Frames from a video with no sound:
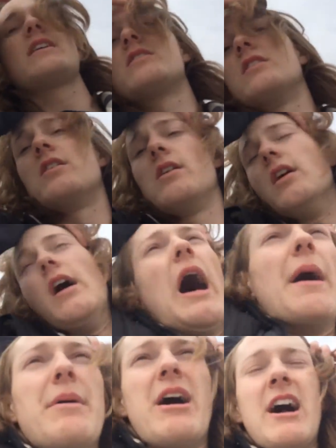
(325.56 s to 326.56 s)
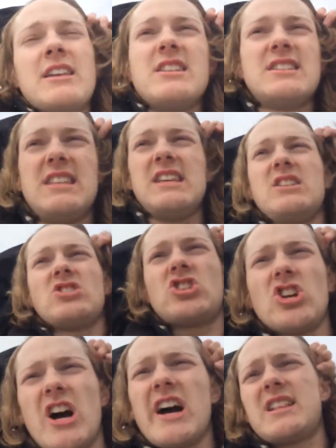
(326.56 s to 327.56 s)
like the behind the scenes
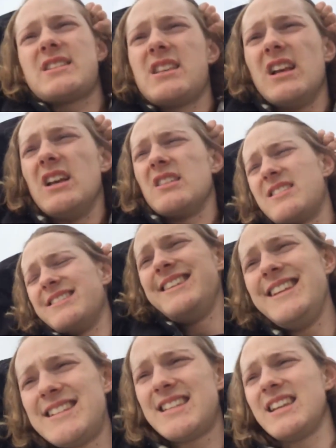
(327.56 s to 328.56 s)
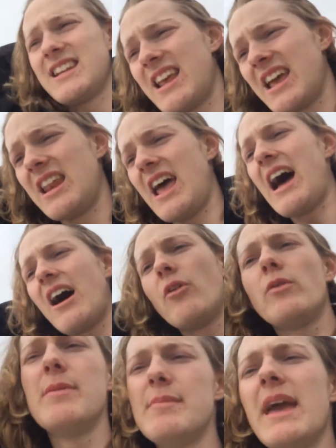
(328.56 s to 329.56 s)
shots, delete scene, and how
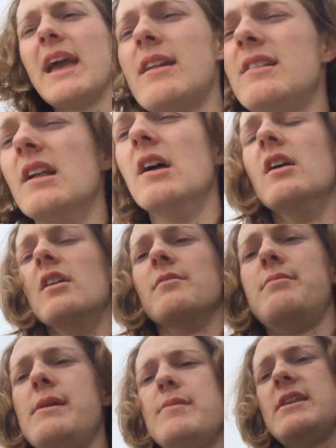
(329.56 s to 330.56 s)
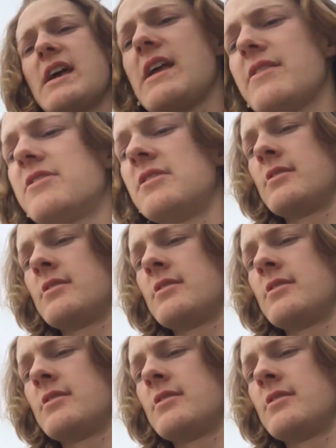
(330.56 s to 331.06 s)
we made BB-8